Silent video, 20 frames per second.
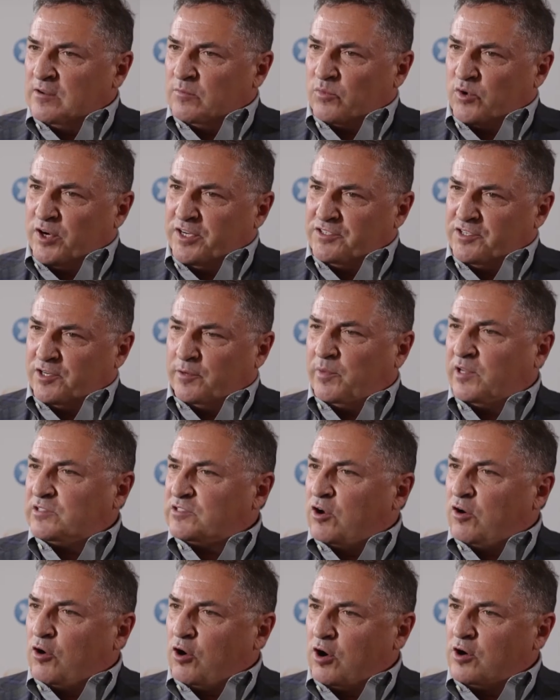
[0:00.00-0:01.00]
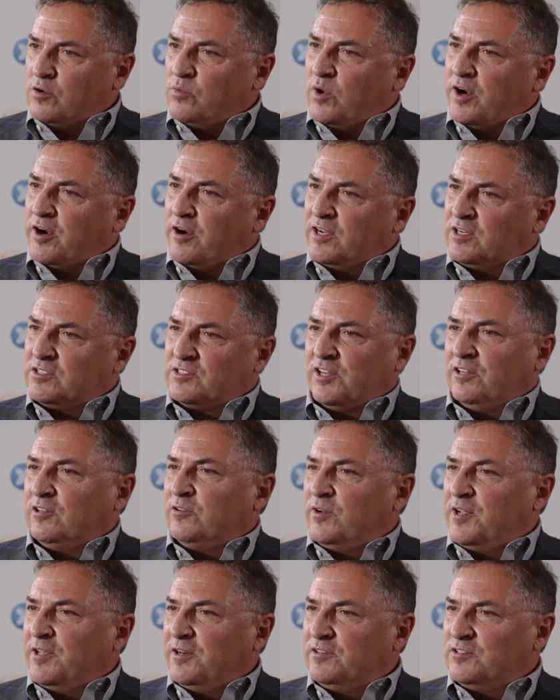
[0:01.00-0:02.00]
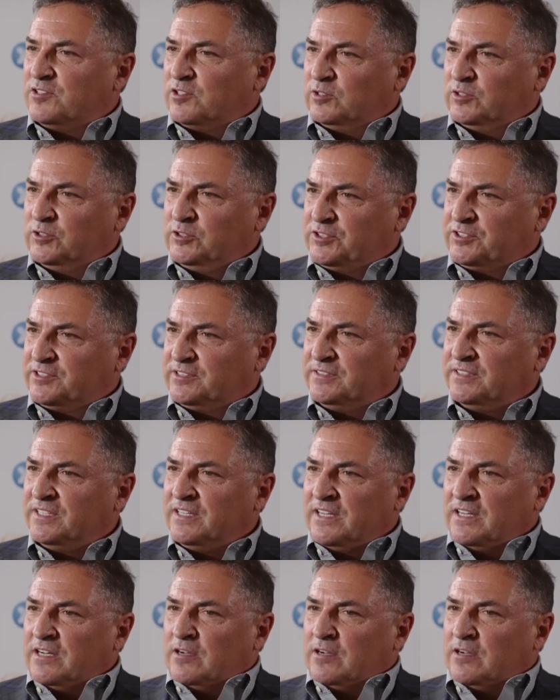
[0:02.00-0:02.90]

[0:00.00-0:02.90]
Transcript: BrainChip has a hardware accelerated solution,